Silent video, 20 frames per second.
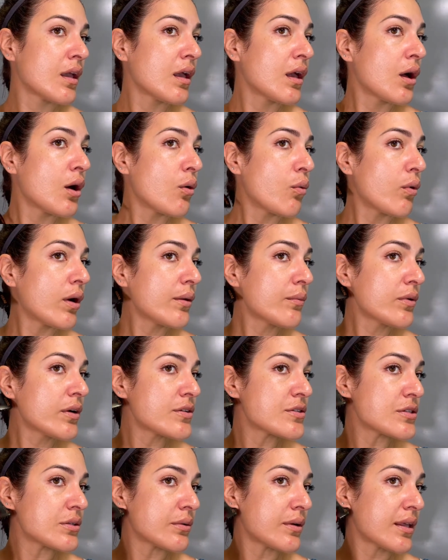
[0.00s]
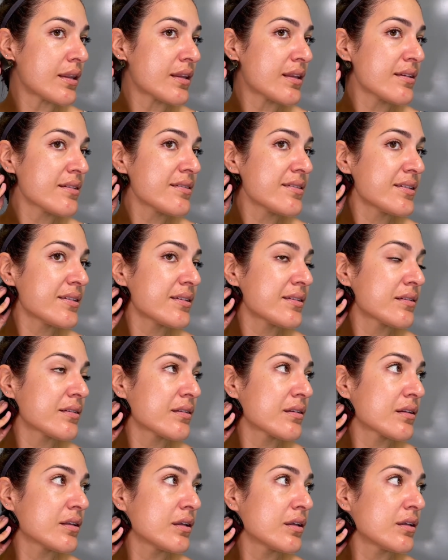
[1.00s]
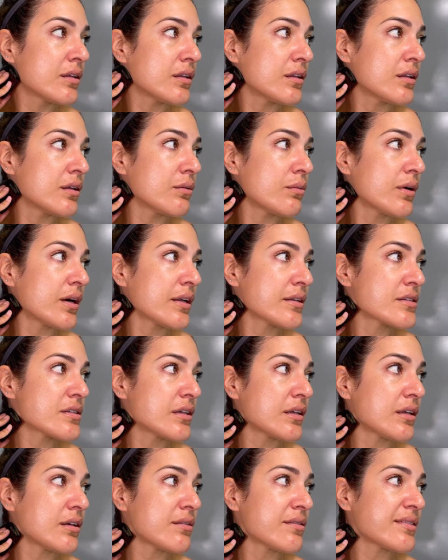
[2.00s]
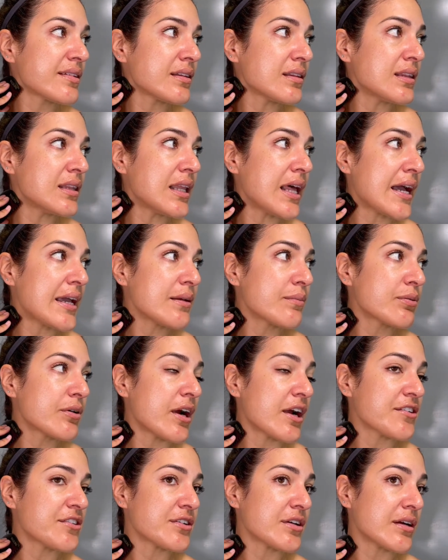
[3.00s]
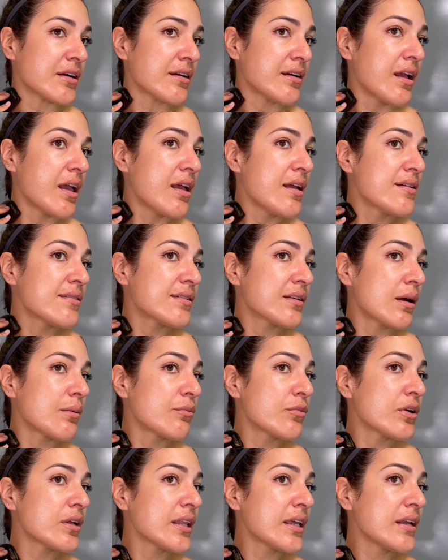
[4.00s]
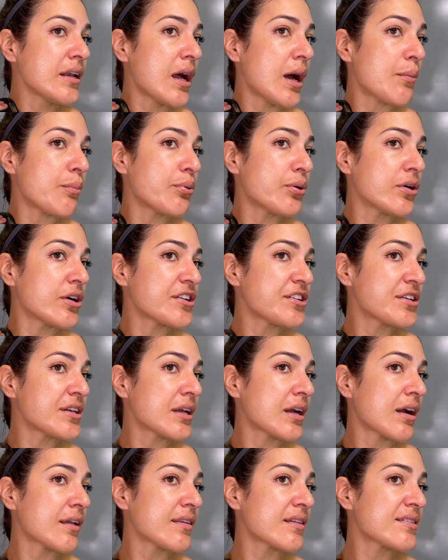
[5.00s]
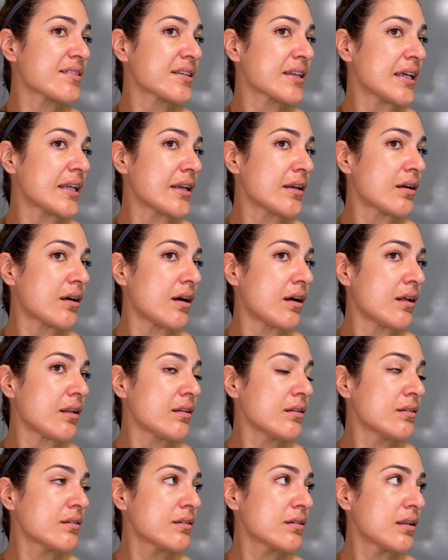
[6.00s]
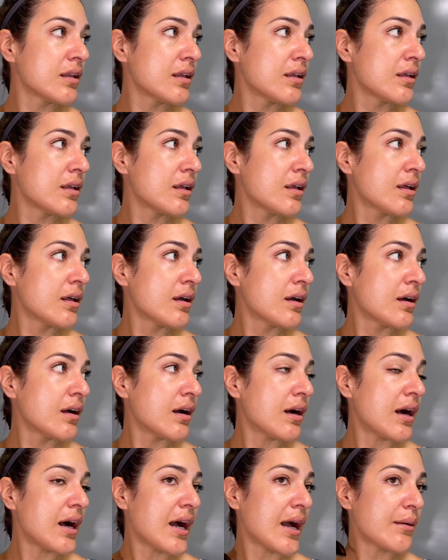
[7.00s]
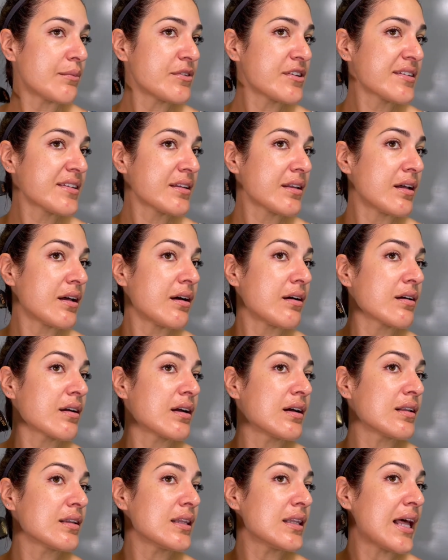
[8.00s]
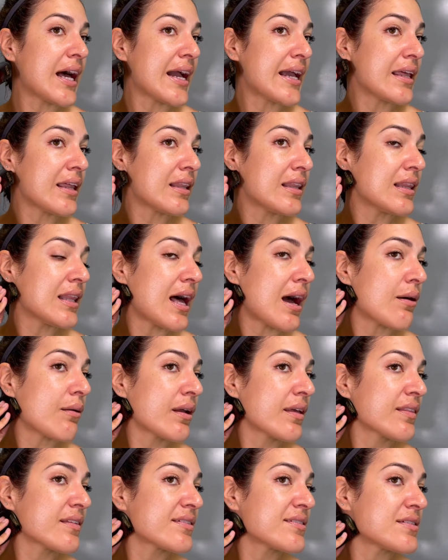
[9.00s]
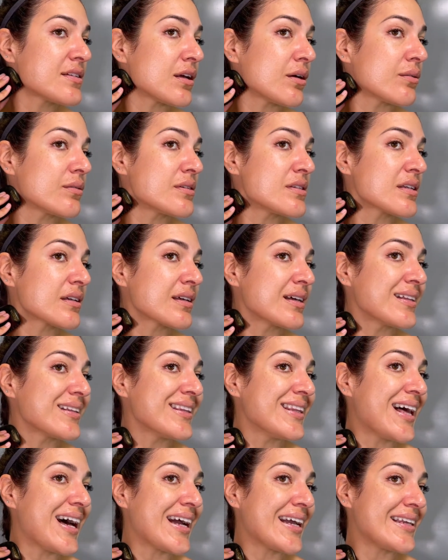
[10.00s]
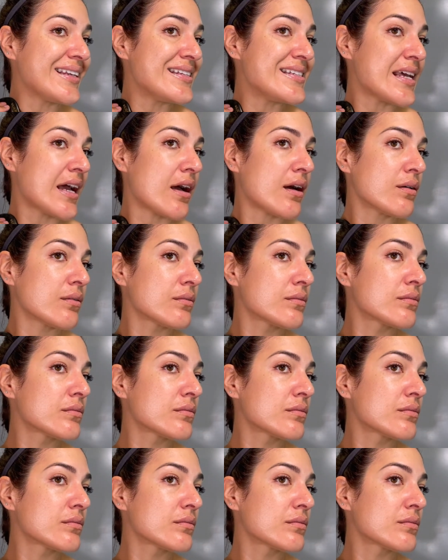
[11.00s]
When we're doing this, you want to use light pressure. So I'm really not pushing on the skin at all. I'm just allowing the stone to glide down.